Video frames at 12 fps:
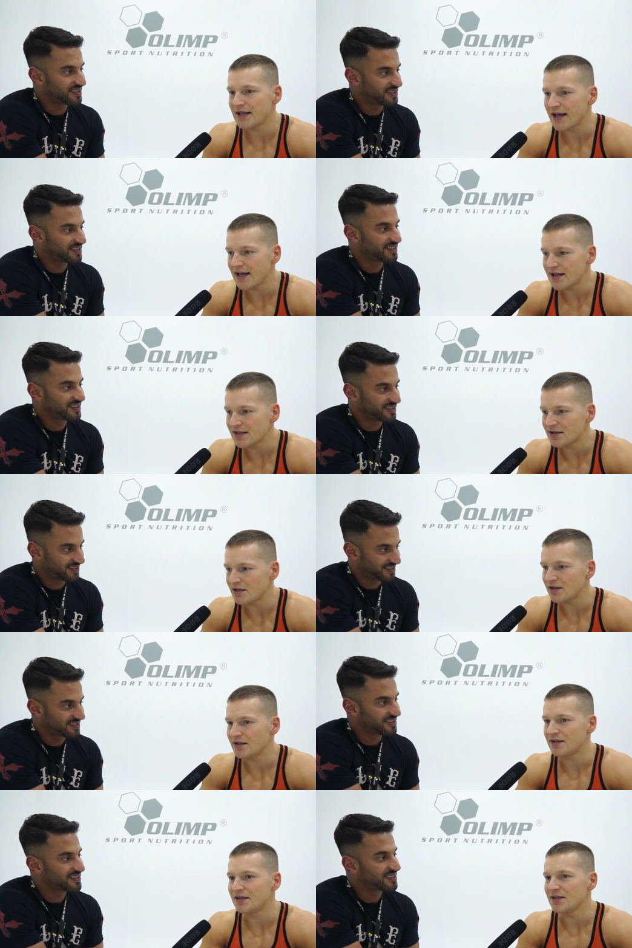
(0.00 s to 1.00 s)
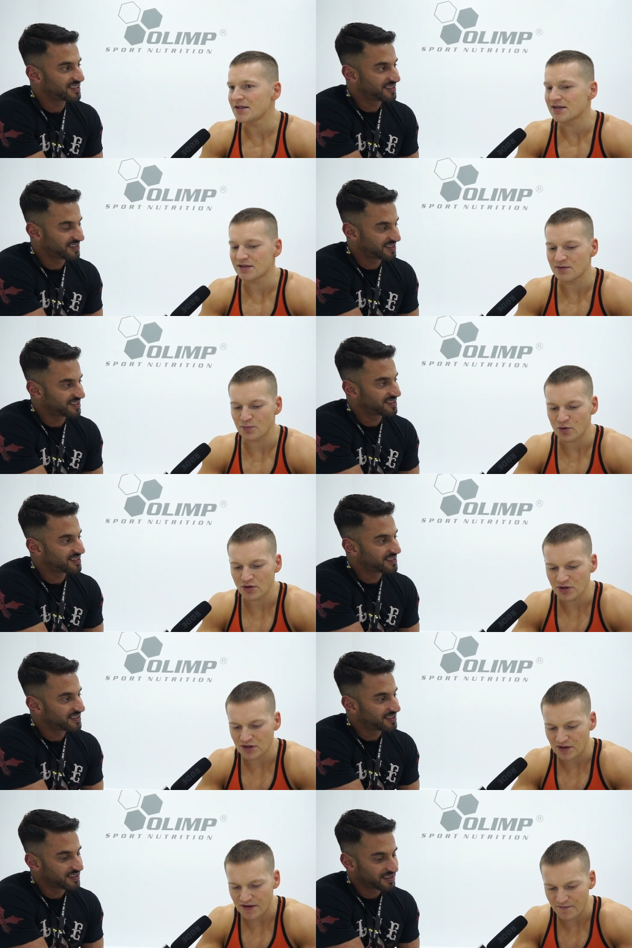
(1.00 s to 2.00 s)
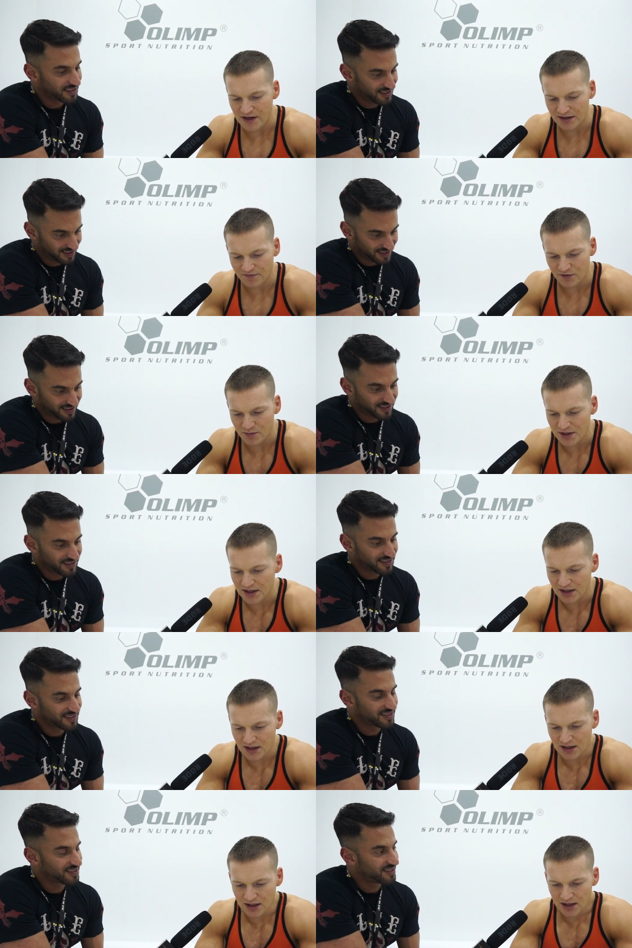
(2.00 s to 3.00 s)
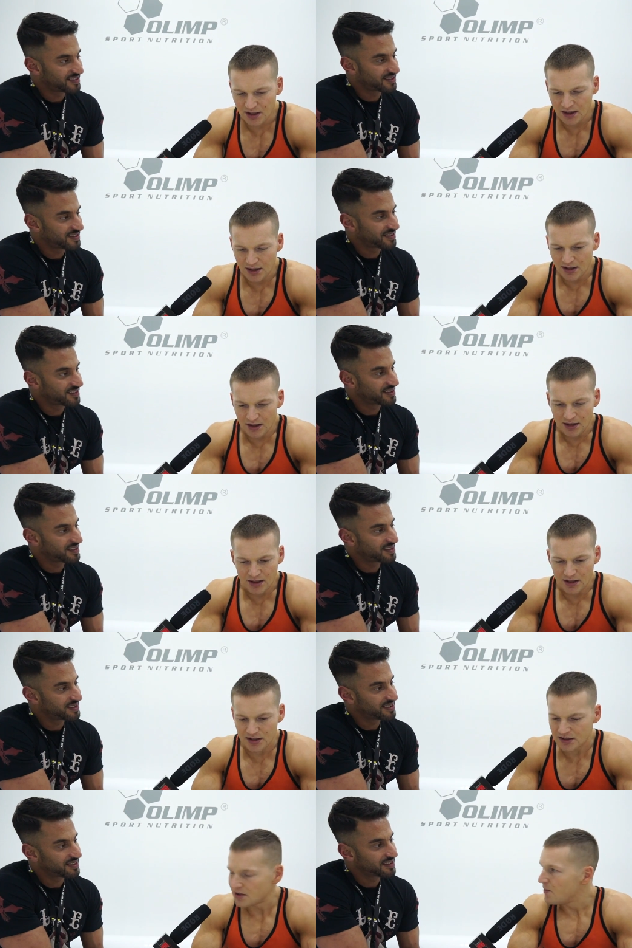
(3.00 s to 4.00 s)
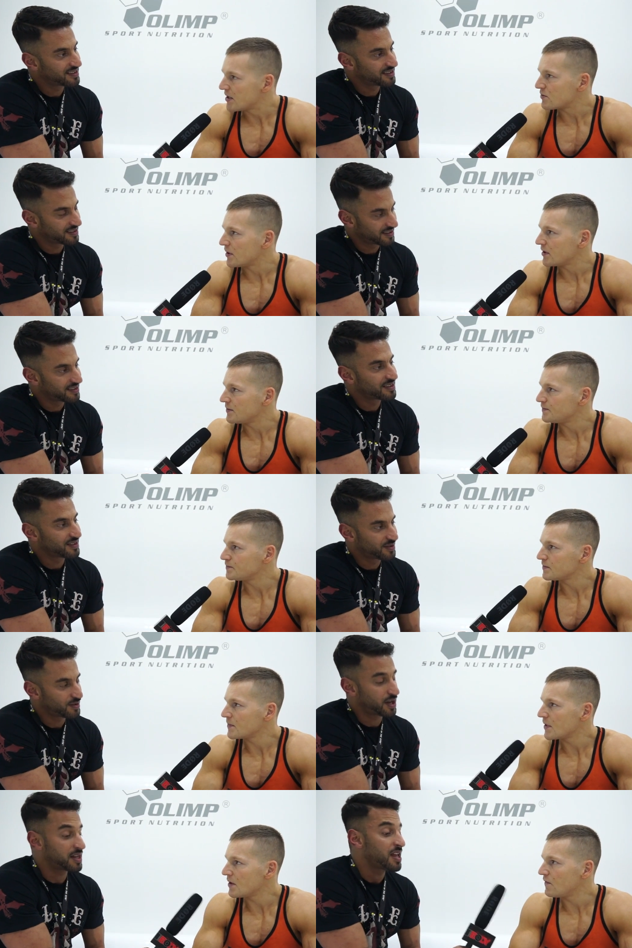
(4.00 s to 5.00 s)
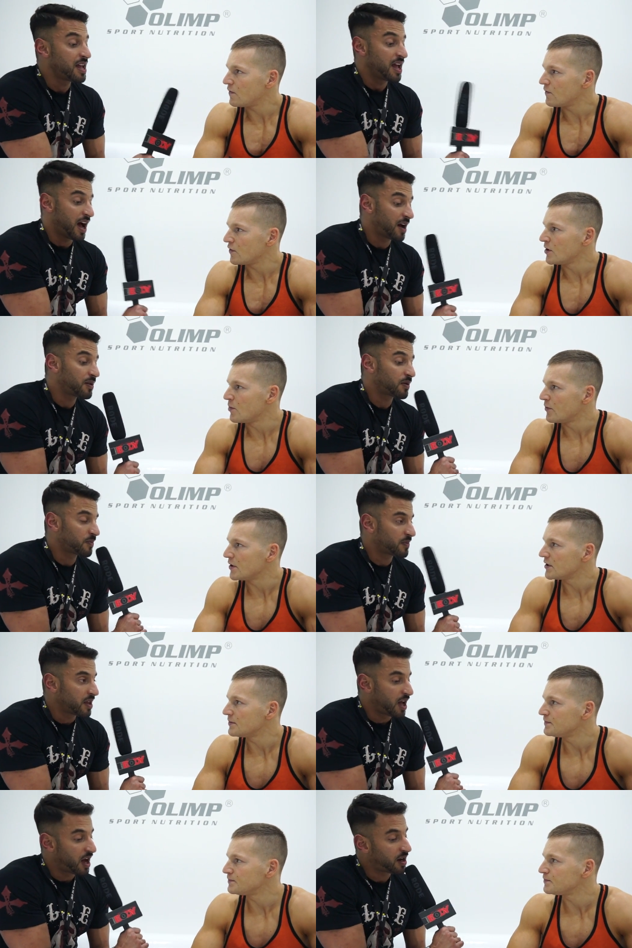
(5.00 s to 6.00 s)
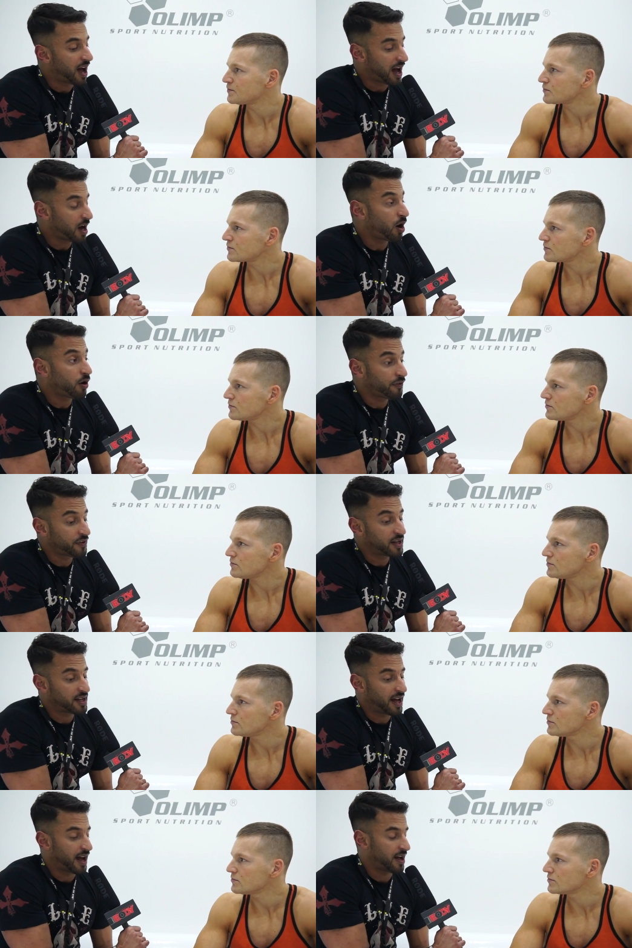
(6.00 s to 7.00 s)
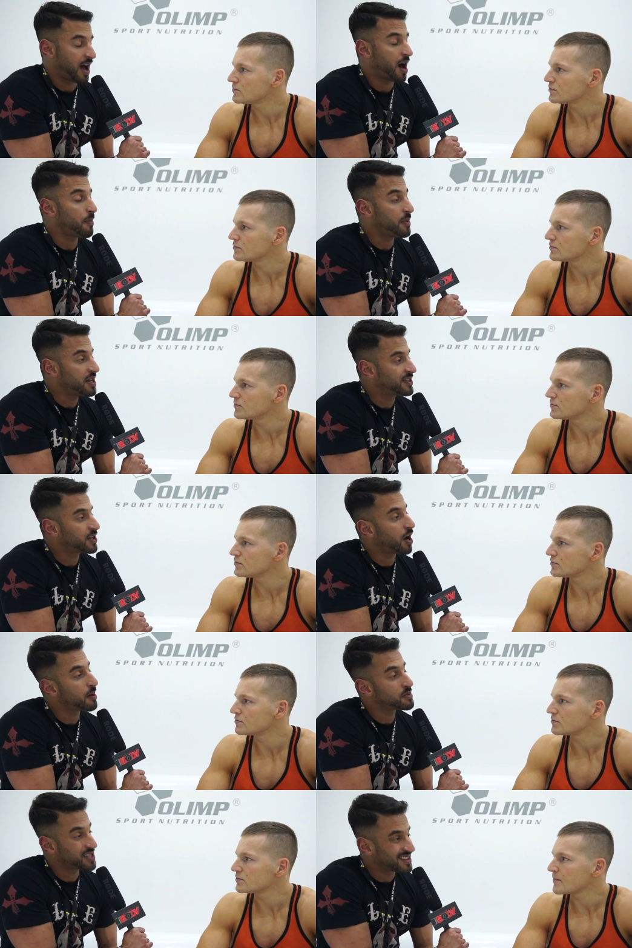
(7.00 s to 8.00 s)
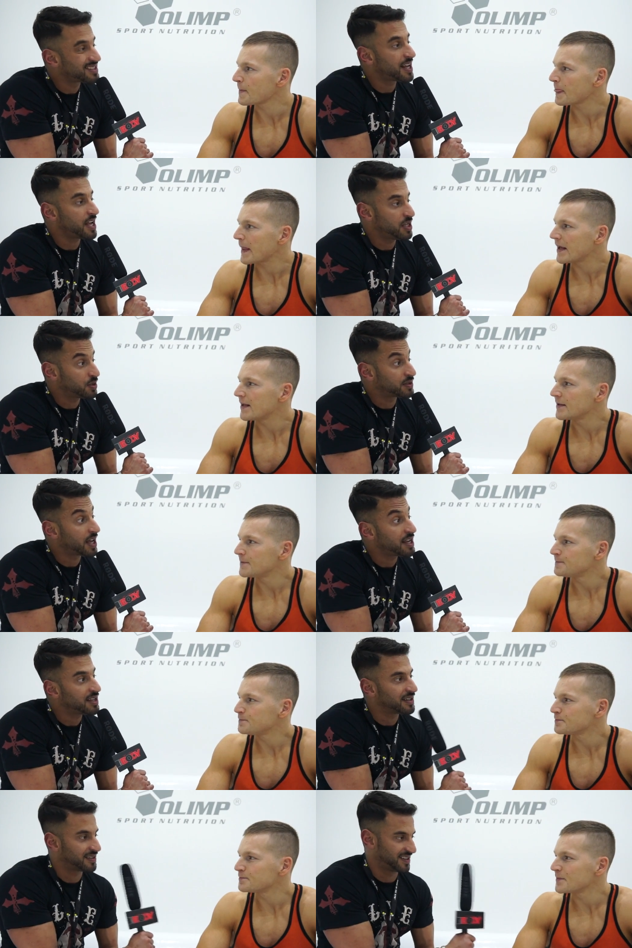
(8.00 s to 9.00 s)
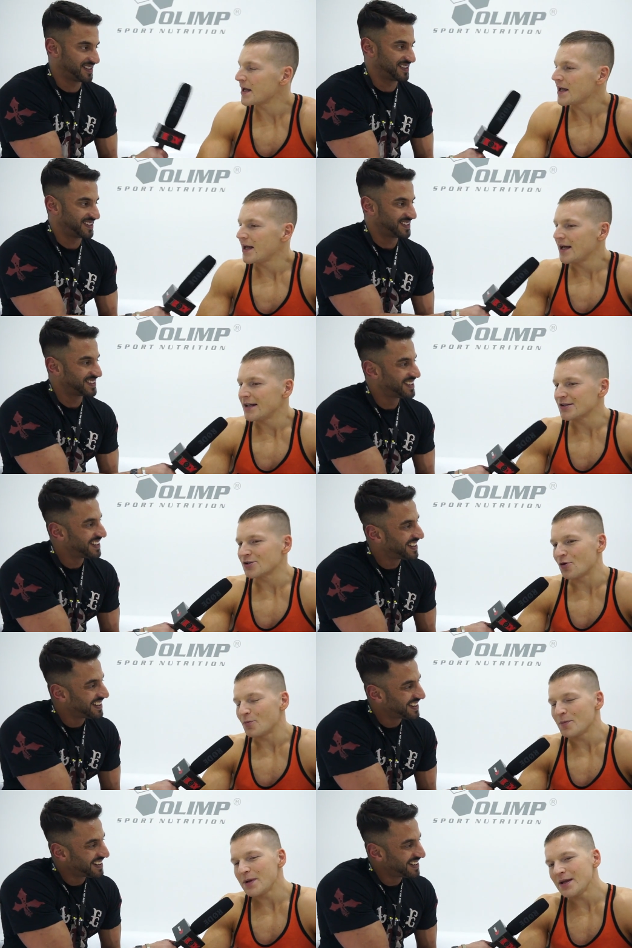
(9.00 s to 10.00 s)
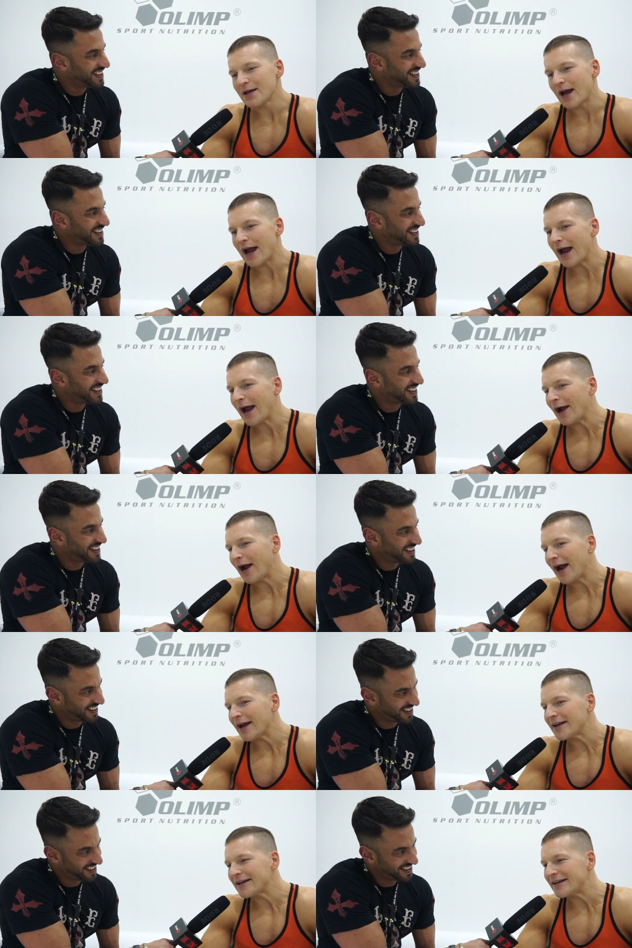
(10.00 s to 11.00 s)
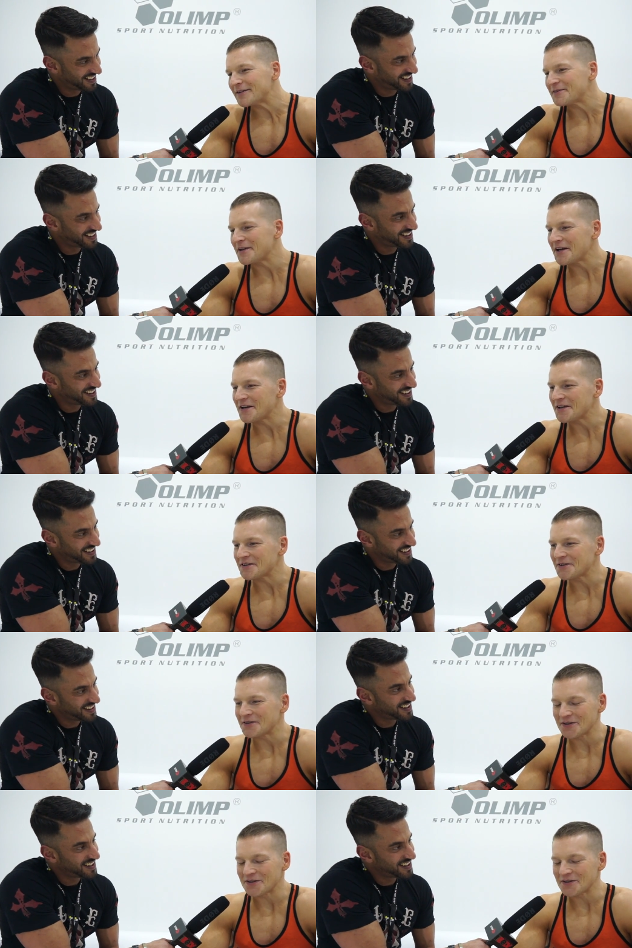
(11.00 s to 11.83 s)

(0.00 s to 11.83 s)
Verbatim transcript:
Speaker 1: taste. This is product I find for me the best one. And,
Speaker 2: and how often, how many times a day you take it?
Speaker 1: So me, I can take it